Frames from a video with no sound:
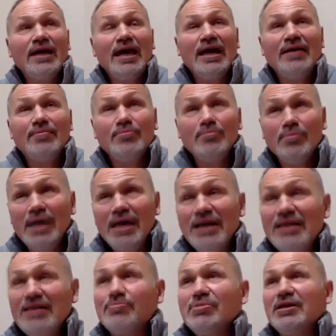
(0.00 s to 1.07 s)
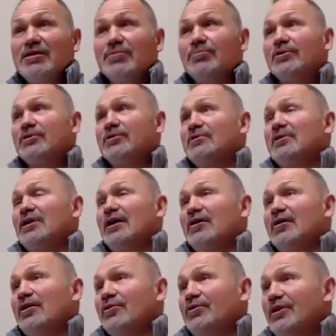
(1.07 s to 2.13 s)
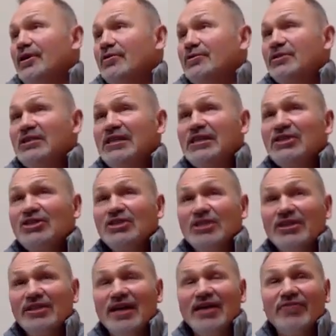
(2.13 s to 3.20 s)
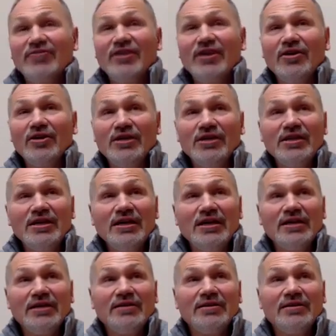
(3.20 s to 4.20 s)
And many people are out there teaching that very thing.